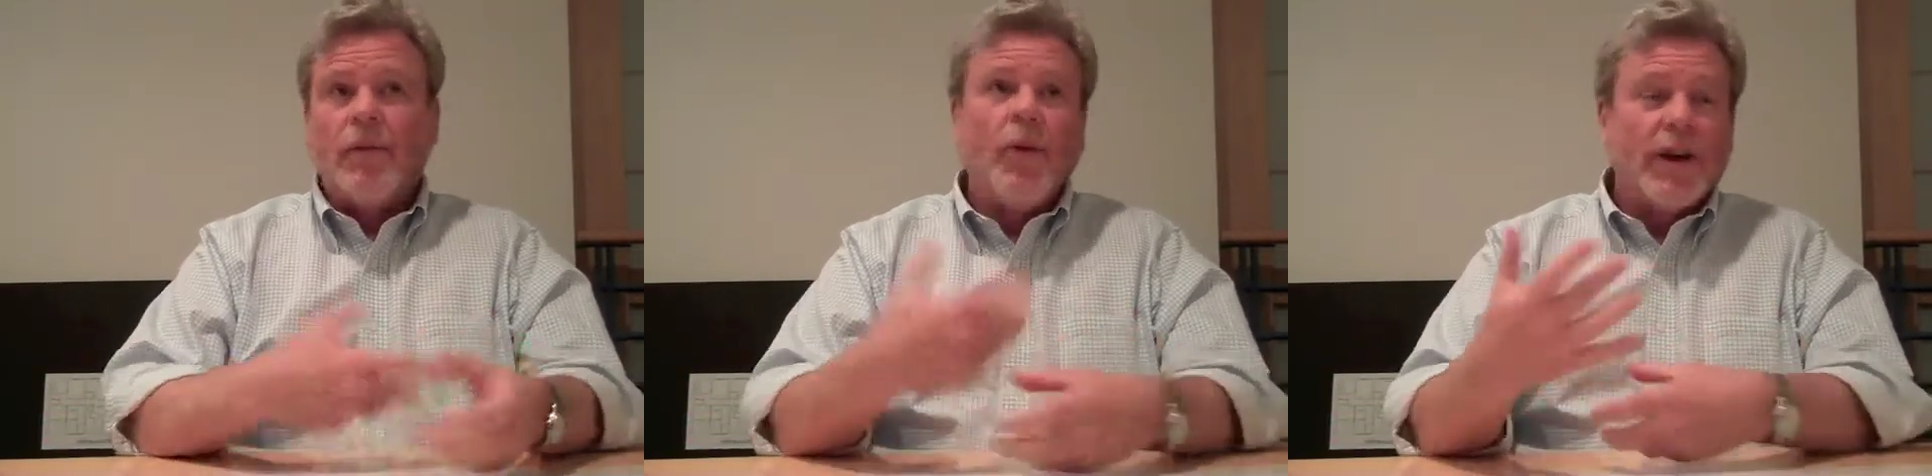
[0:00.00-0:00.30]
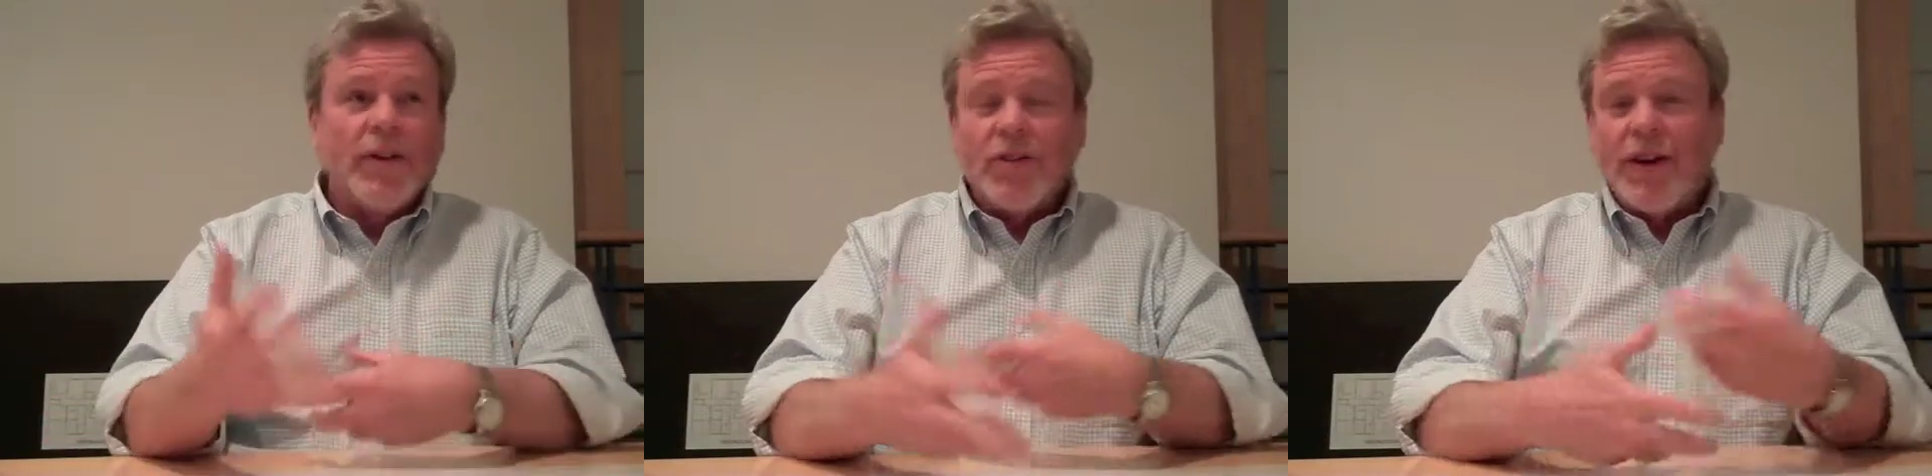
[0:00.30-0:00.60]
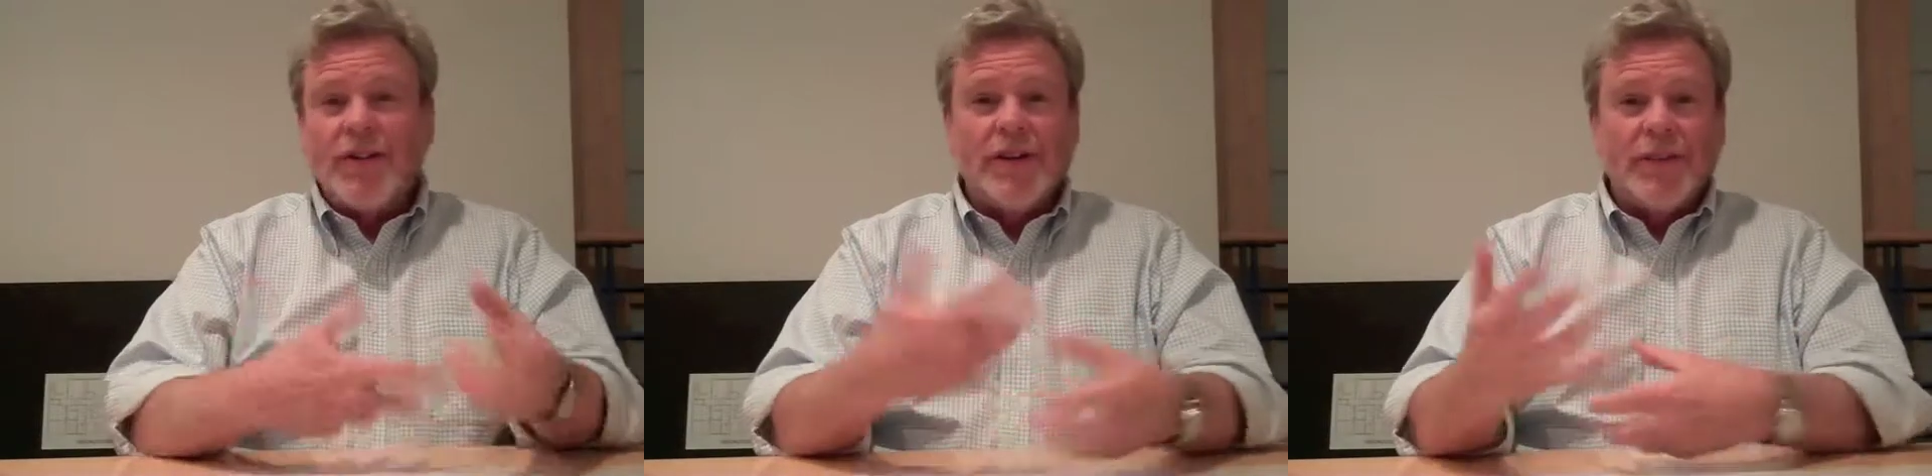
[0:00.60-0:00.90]

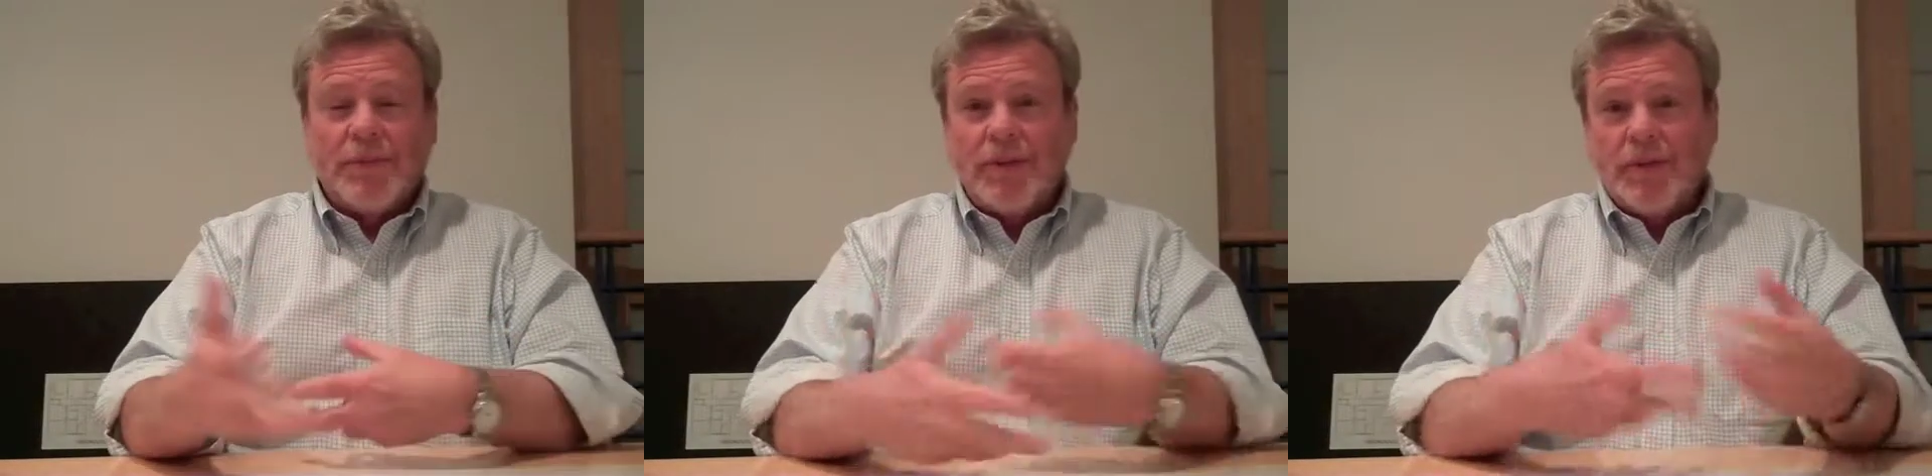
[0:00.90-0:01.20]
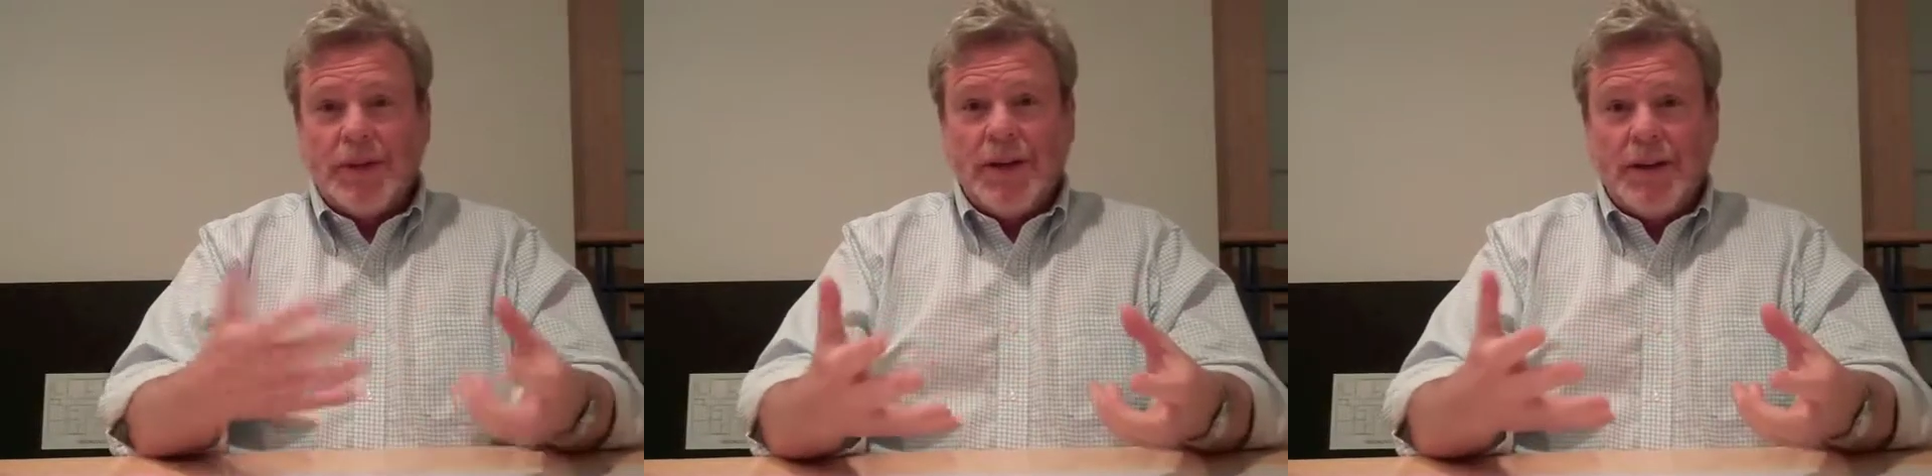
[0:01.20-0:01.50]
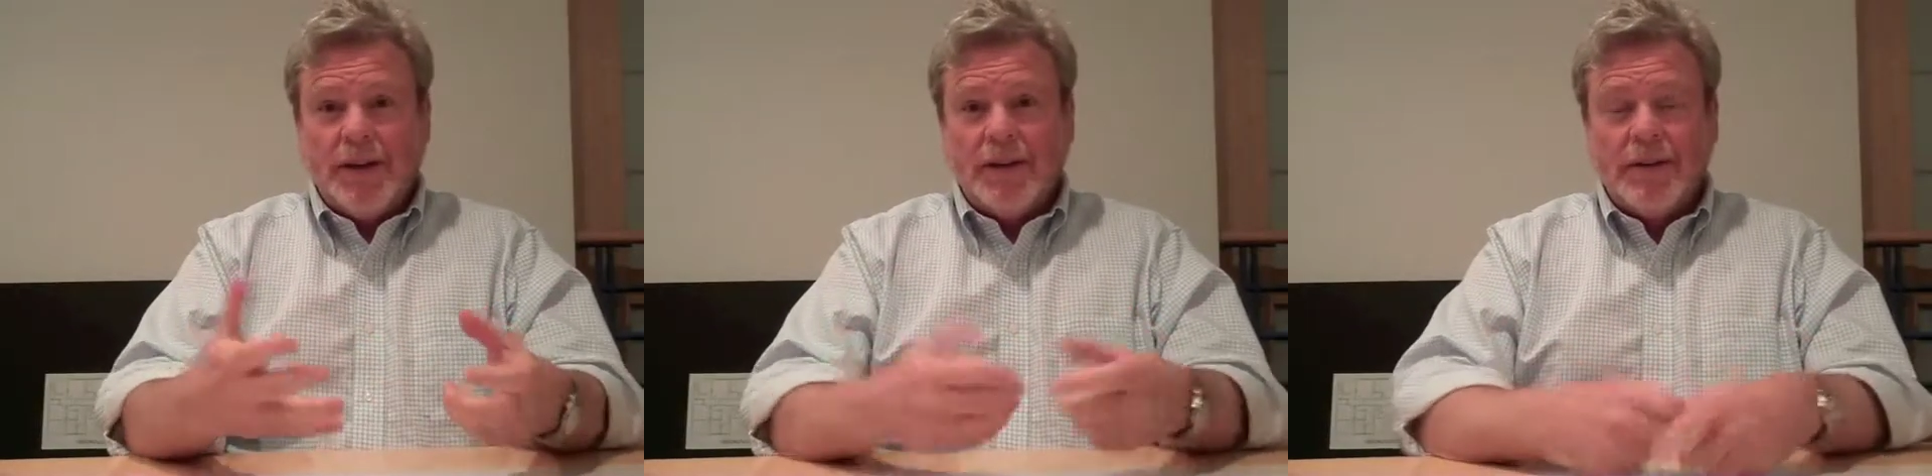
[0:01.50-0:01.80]
organization up to
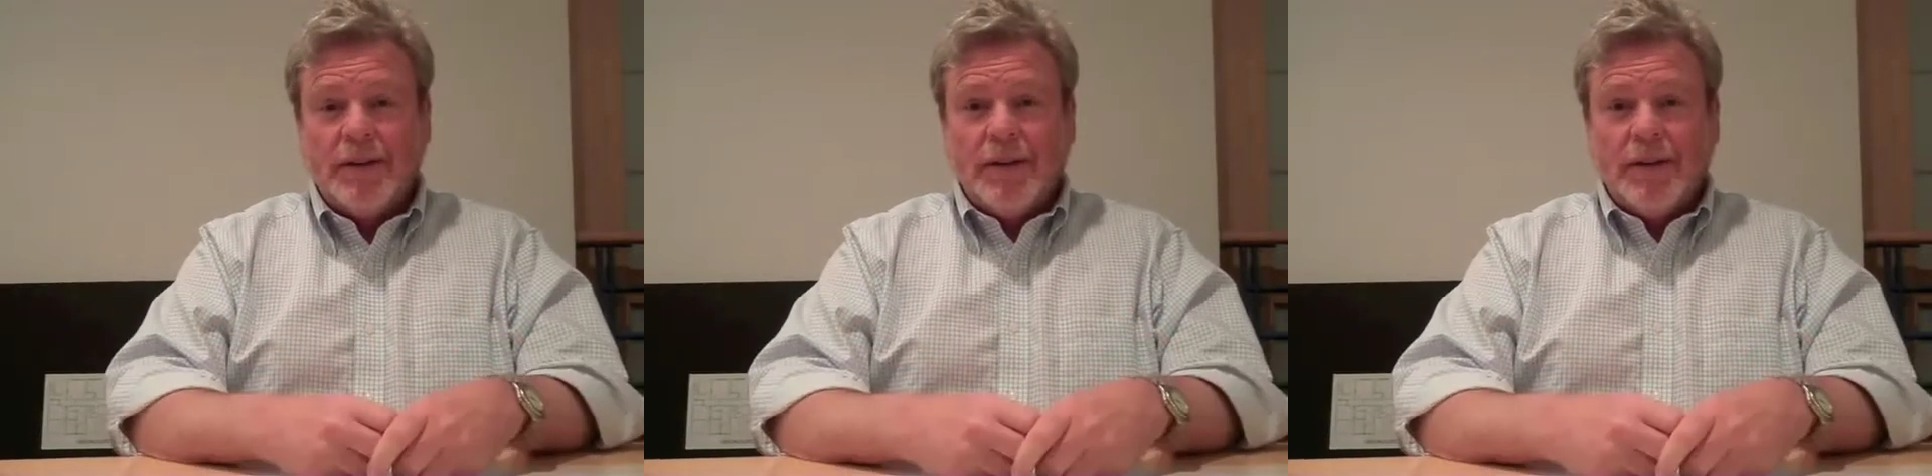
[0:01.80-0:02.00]
speed and